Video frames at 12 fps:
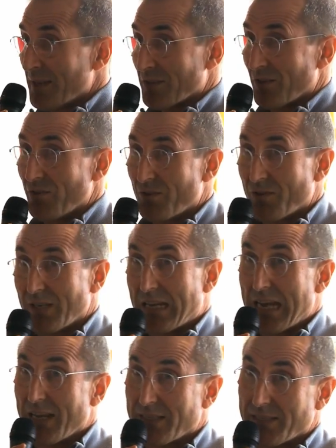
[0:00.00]
so you could
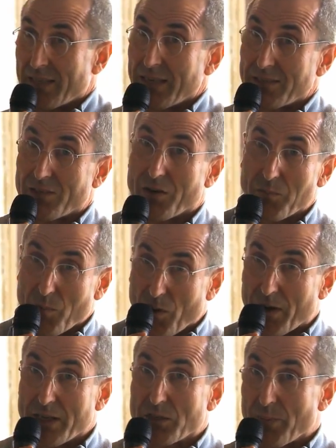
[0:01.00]
get things called
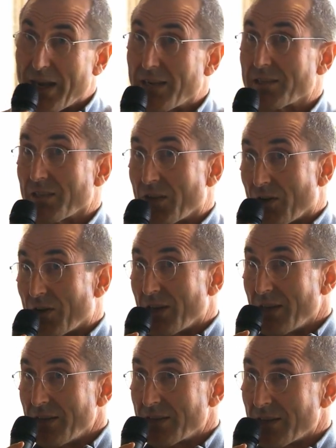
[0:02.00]
mortgage-backed
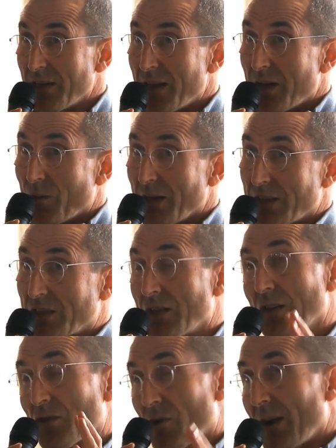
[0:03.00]
securities,
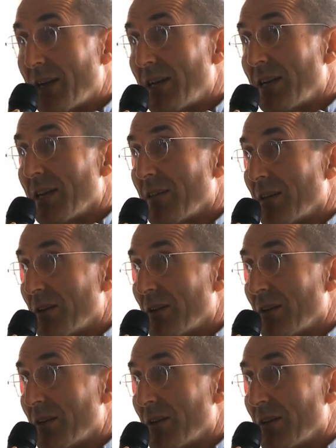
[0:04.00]
which traded in the